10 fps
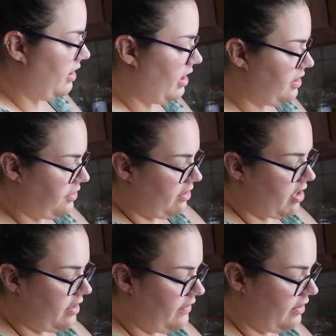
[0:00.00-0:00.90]

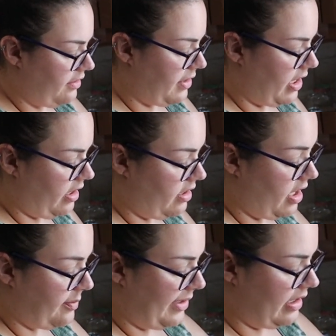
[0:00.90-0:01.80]
dehydrator of the zucchini and
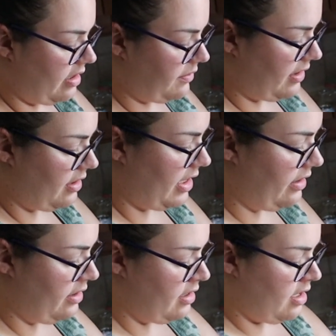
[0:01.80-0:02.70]
eggplant that was on
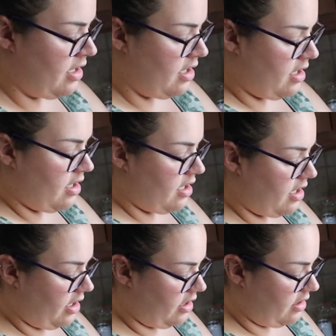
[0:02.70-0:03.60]
there.
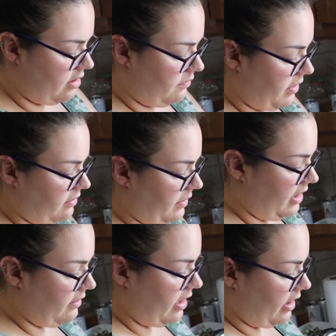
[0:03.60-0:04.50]
And we don't
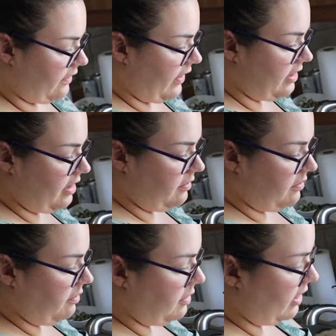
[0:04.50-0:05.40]
really do anything fancy when we put